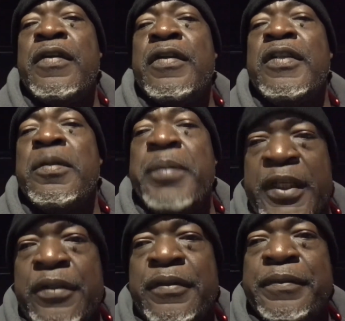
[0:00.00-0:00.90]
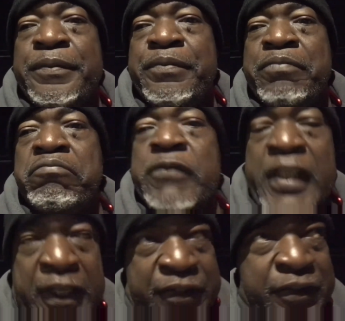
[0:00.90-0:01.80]
the bill.
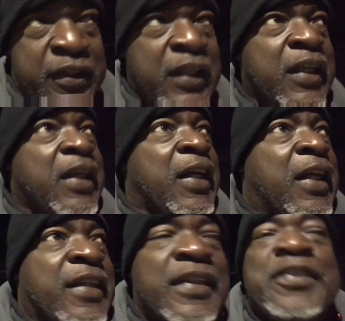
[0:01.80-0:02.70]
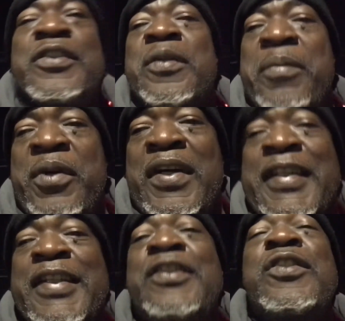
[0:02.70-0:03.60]
Yes. This is the
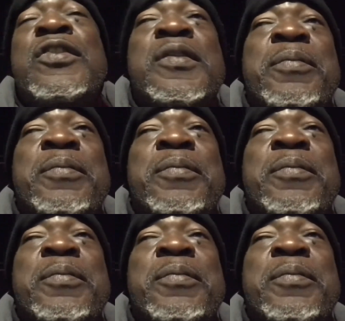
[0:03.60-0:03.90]
part. This is the